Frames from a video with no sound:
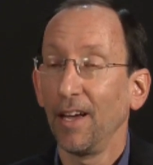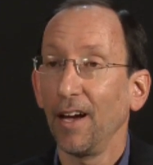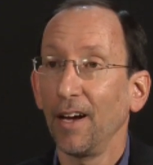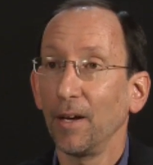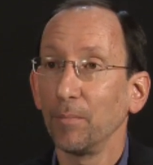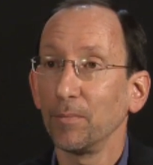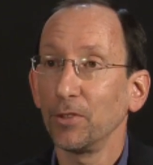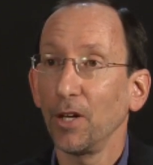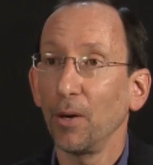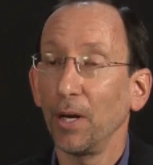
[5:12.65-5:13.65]
Um,
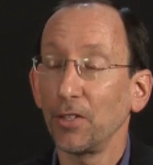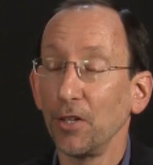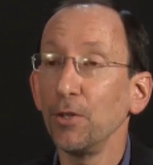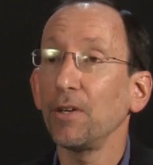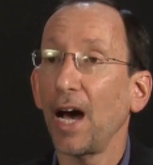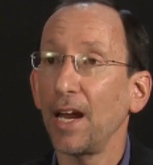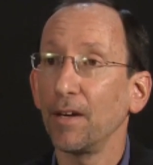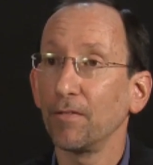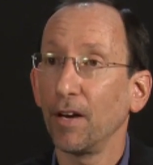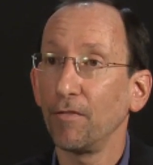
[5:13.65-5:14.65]
so it's a new kind
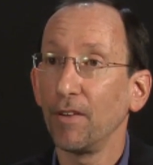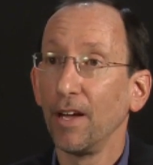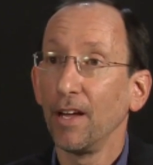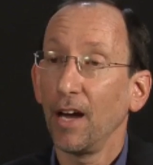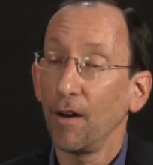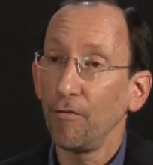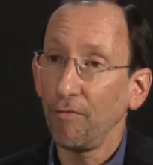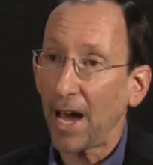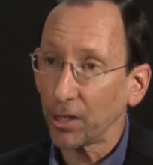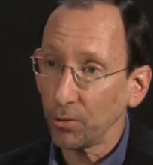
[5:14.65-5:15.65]
of, of, of
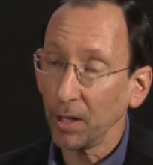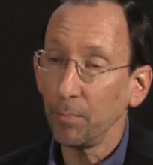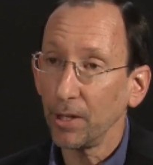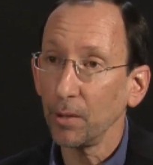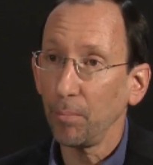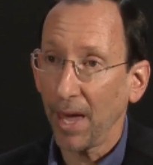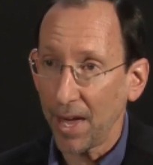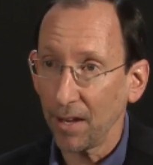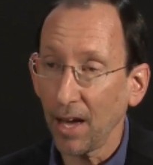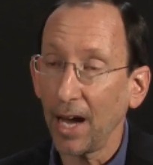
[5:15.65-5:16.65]
factory-built
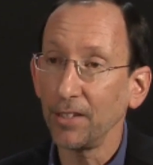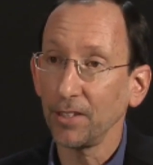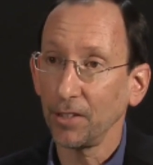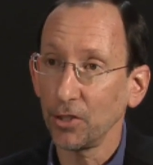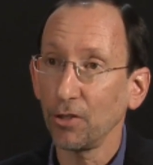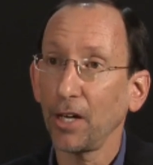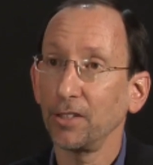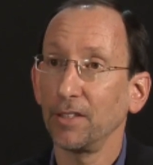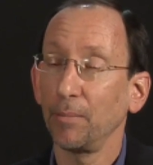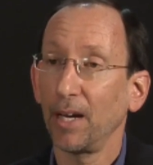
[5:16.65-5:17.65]
panelized
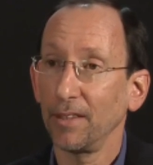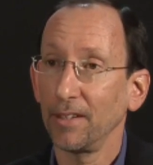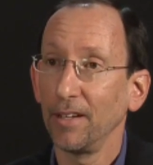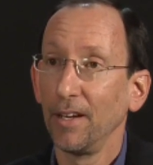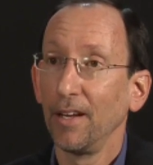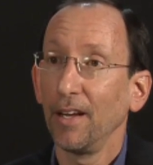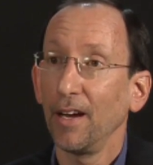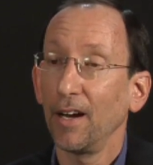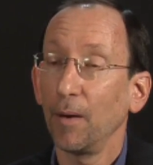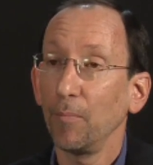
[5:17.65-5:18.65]
construction method
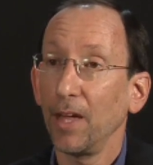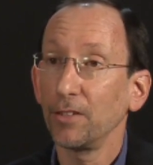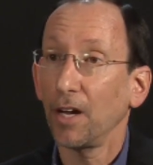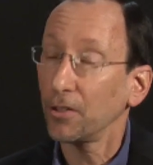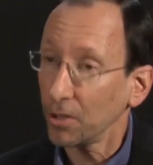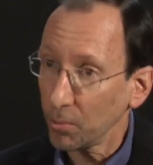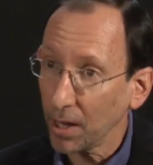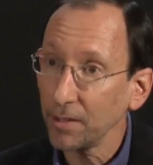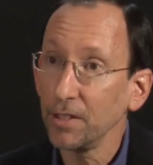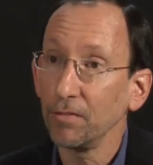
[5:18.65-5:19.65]
um, that's also
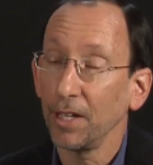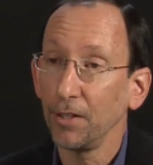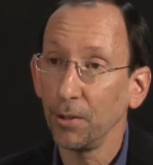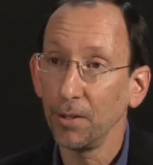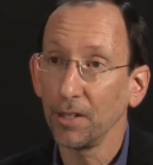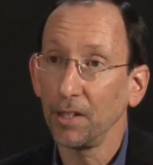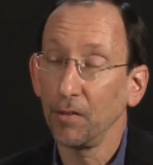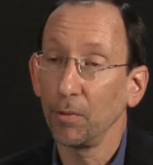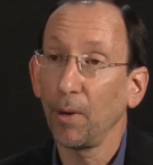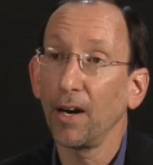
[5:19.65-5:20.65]
relatively new to the
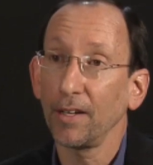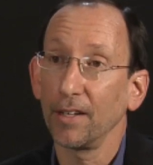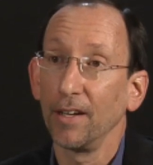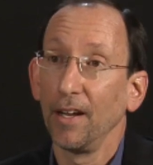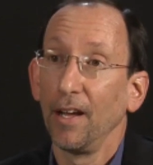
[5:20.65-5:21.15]
Cleveland market.